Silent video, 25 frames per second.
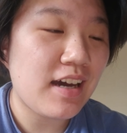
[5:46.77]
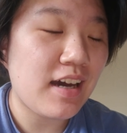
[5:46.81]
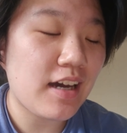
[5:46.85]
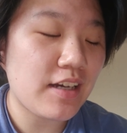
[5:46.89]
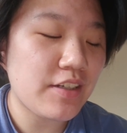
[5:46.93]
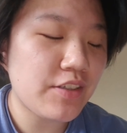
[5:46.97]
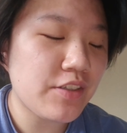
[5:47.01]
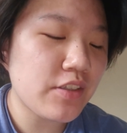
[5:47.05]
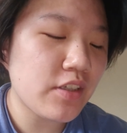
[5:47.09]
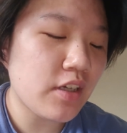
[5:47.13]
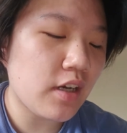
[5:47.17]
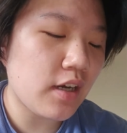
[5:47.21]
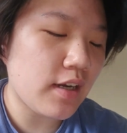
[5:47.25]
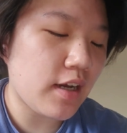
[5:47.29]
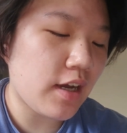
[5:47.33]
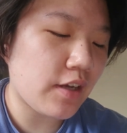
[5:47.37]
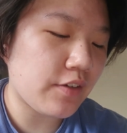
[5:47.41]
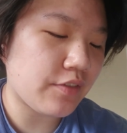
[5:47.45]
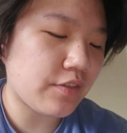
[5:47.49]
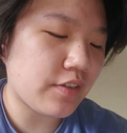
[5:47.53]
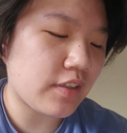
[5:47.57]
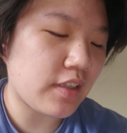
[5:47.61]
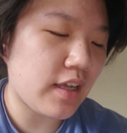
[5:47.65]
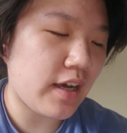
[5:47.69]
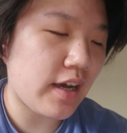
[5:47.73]
I just got out
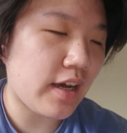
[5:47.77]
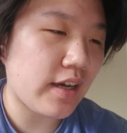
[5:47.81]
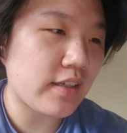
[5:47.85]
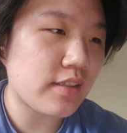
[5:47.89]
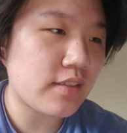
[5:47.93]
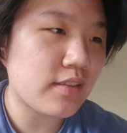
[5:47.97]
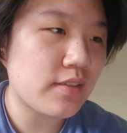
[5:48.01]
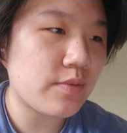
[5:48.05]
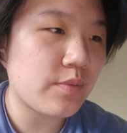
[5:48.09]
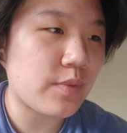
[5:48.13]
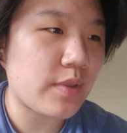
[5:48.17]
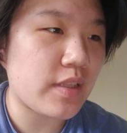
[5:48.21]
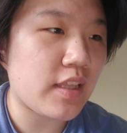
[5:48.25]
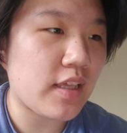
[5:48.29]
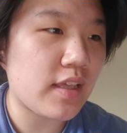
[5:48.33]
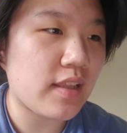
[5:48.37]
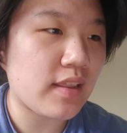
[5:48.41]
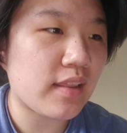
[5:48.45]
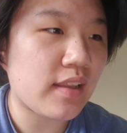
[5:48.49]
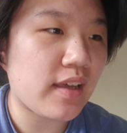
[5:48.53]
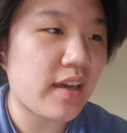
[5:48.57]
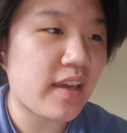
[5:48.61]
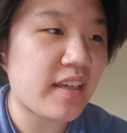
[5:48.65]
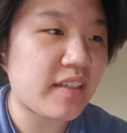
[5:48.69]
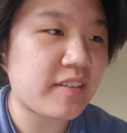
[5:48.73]
of class
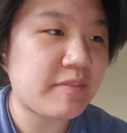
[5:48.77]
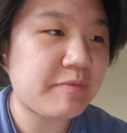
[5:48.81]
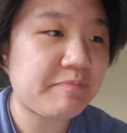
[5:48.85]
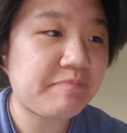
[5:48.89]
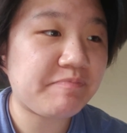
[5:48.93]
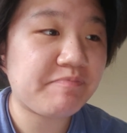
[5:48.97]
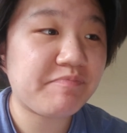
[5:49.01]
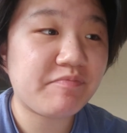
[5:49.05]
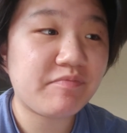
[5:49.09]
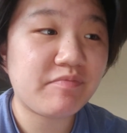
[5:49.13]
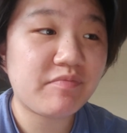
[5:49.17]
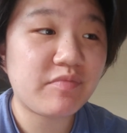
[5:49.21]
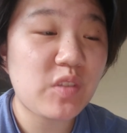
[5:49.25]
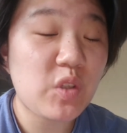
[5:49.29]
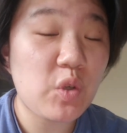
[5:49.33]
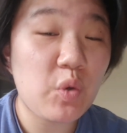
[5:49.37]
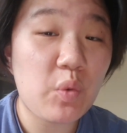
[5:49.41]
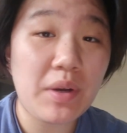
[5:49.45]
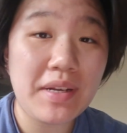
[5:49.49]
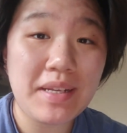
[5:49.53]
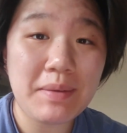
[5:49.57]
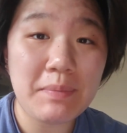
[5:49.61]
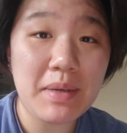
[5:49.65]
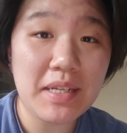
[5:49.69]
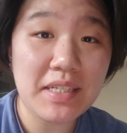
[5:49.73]
within like
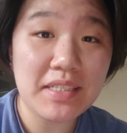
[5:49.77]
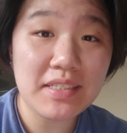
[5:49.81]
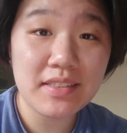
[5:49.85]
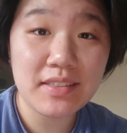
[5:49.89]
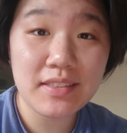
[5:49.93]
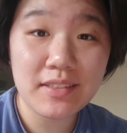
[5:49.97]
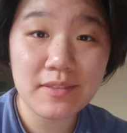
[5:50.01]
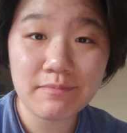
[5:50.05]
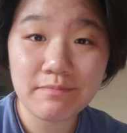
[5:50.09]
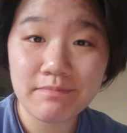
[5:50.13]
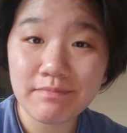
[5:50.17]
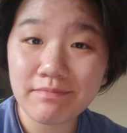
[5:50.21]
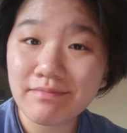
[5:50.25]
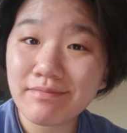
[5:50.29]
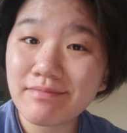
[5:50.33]
20 minutes